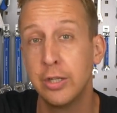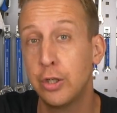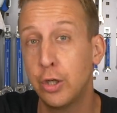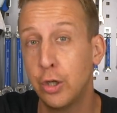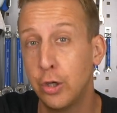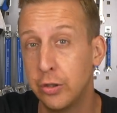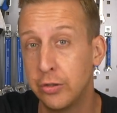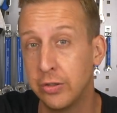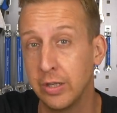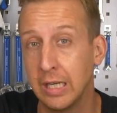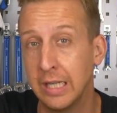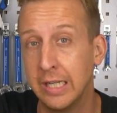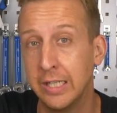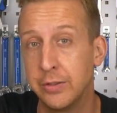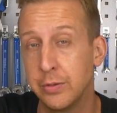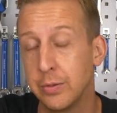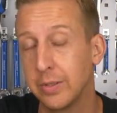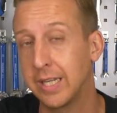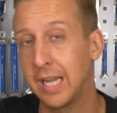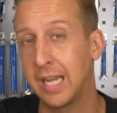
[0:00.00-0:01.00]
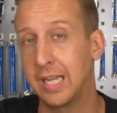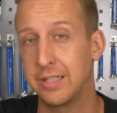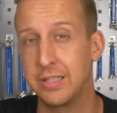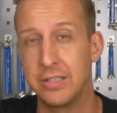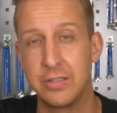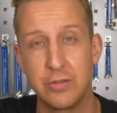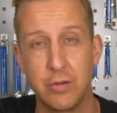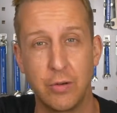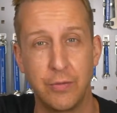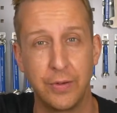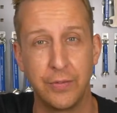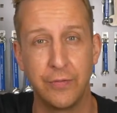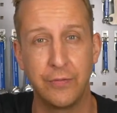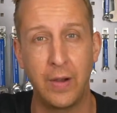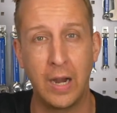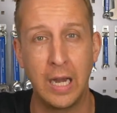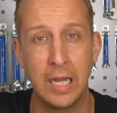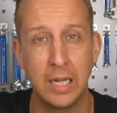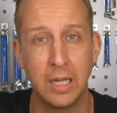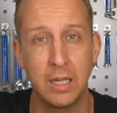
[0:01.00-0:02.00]
could lead to a catastrophic
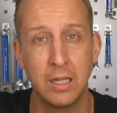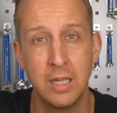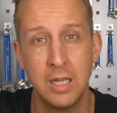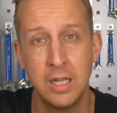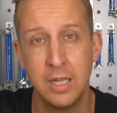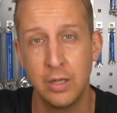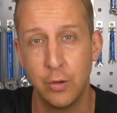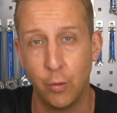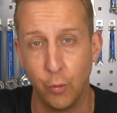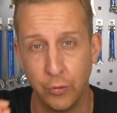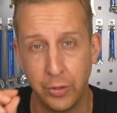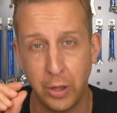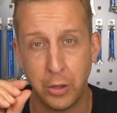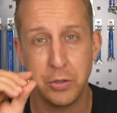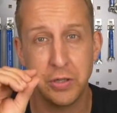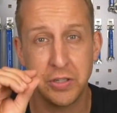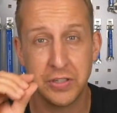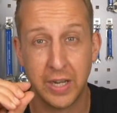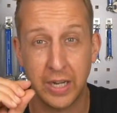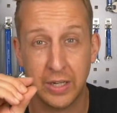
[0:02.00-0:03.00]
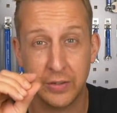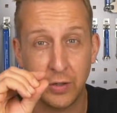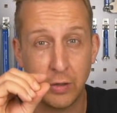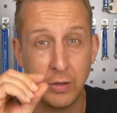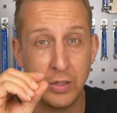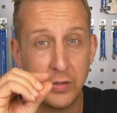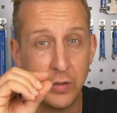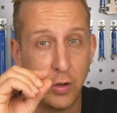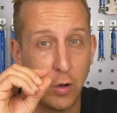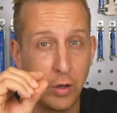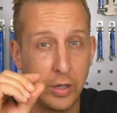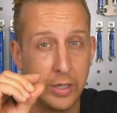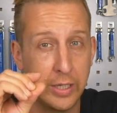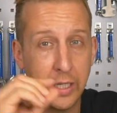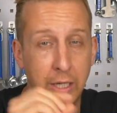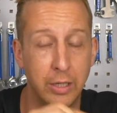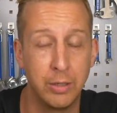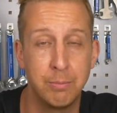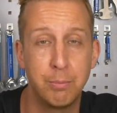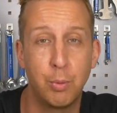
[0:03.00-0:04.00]
failure. Although you say it's only
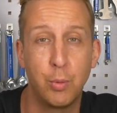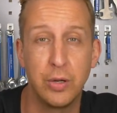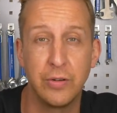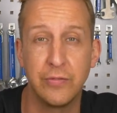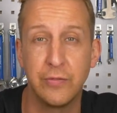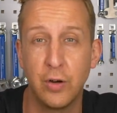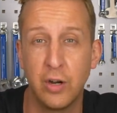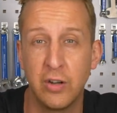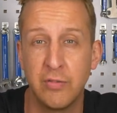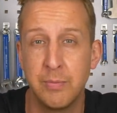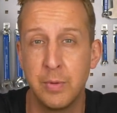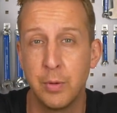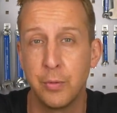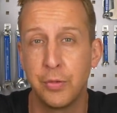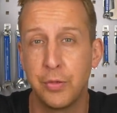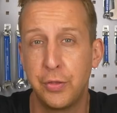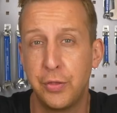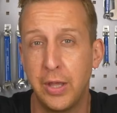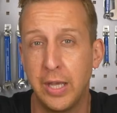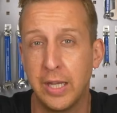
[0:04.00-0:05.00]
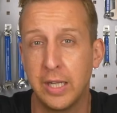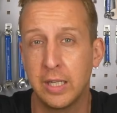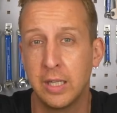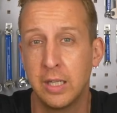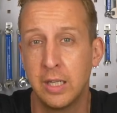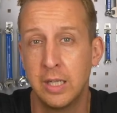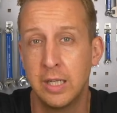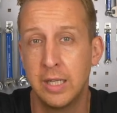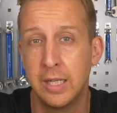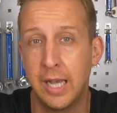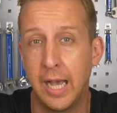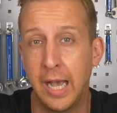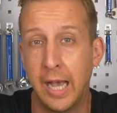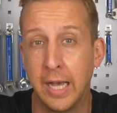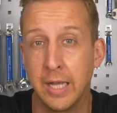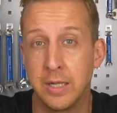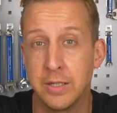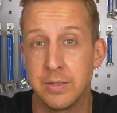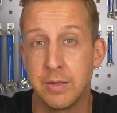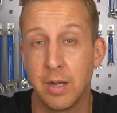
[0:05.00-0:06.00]
tiny and 0.5 mil thick,
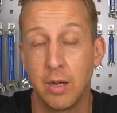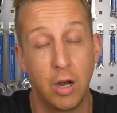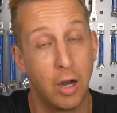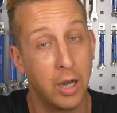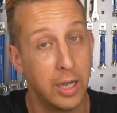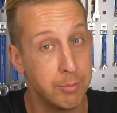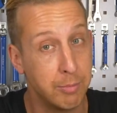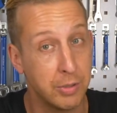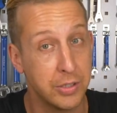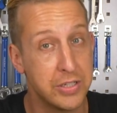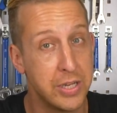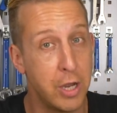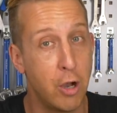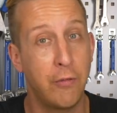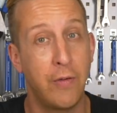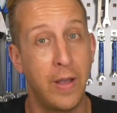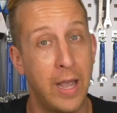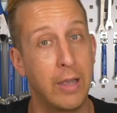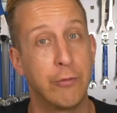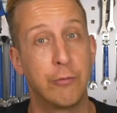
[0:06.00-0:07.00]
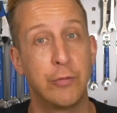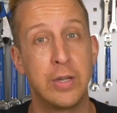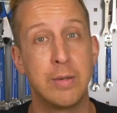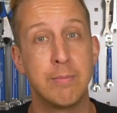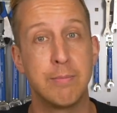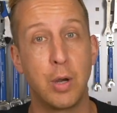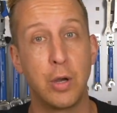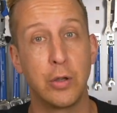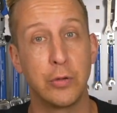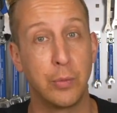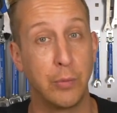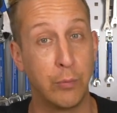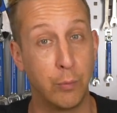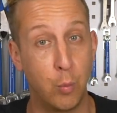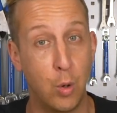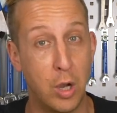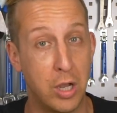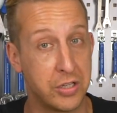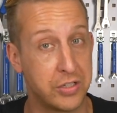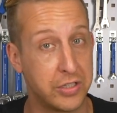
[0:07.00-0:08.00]
and I myself have ridden bars with
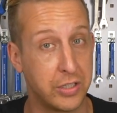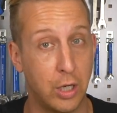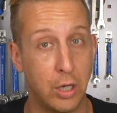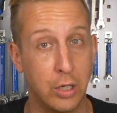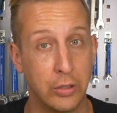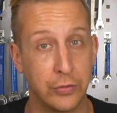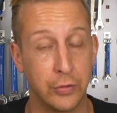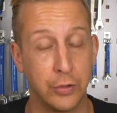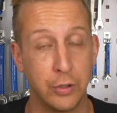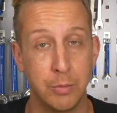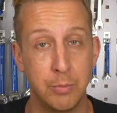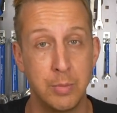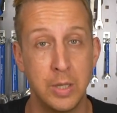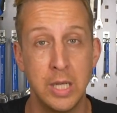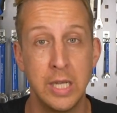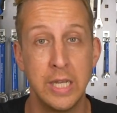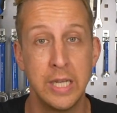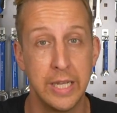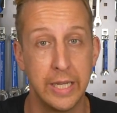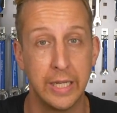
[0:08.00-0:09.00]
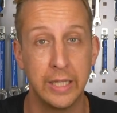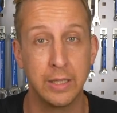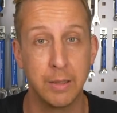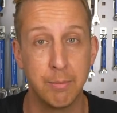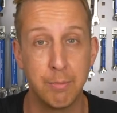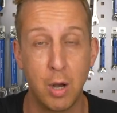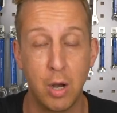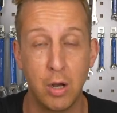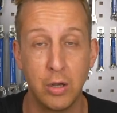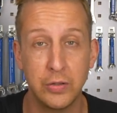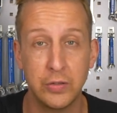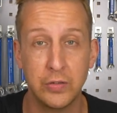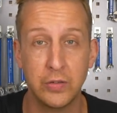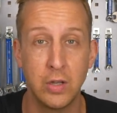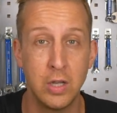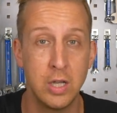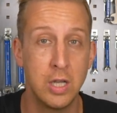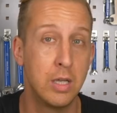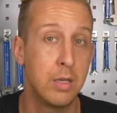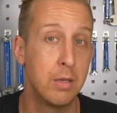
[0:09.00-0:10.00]
worse scars on them in the past,
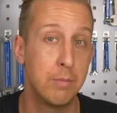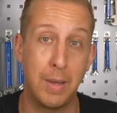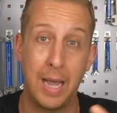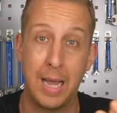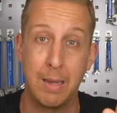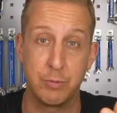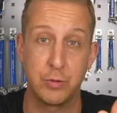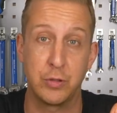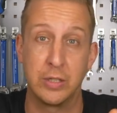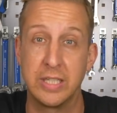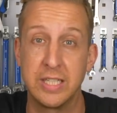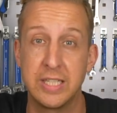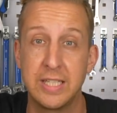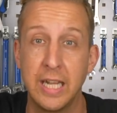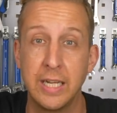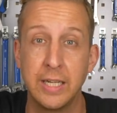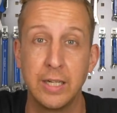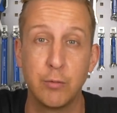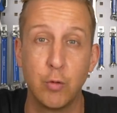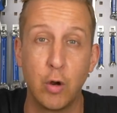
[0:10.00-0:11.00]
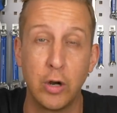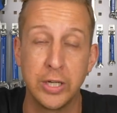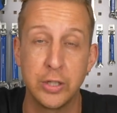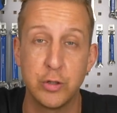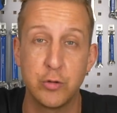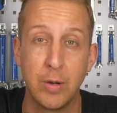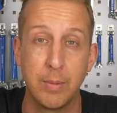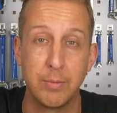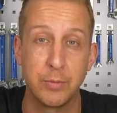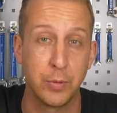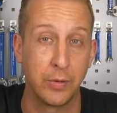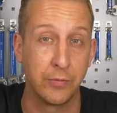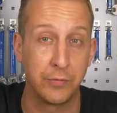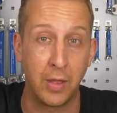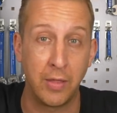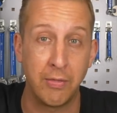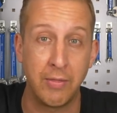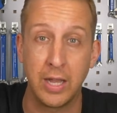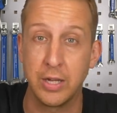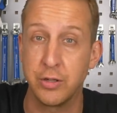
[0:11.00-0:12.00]
perhaps on extended riding trips where I've
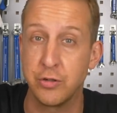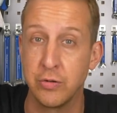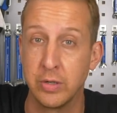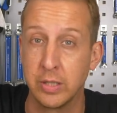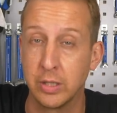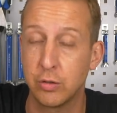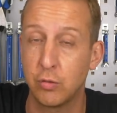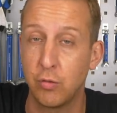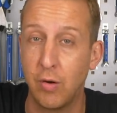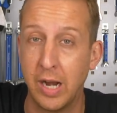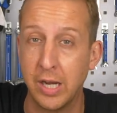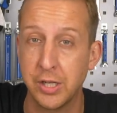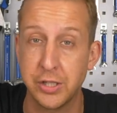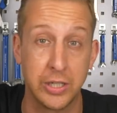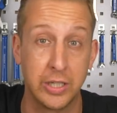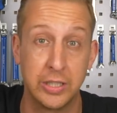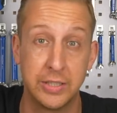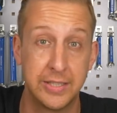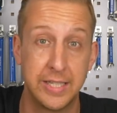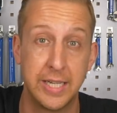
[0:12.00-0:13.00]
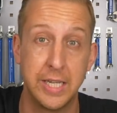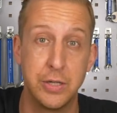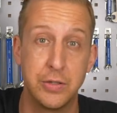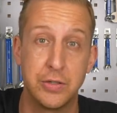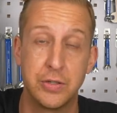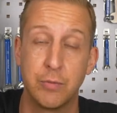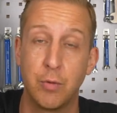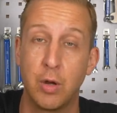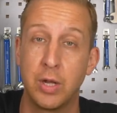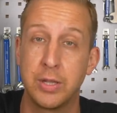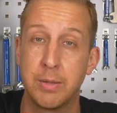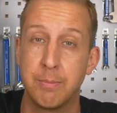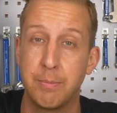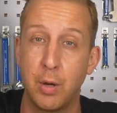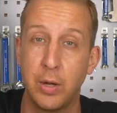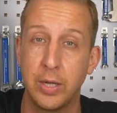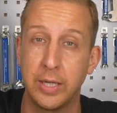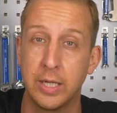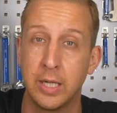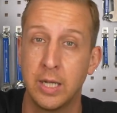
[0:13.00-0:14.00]
done that during a crash and continue to ride the
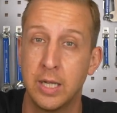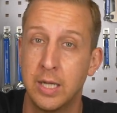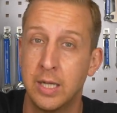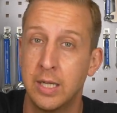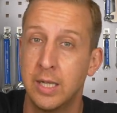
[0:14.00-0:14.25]
bike.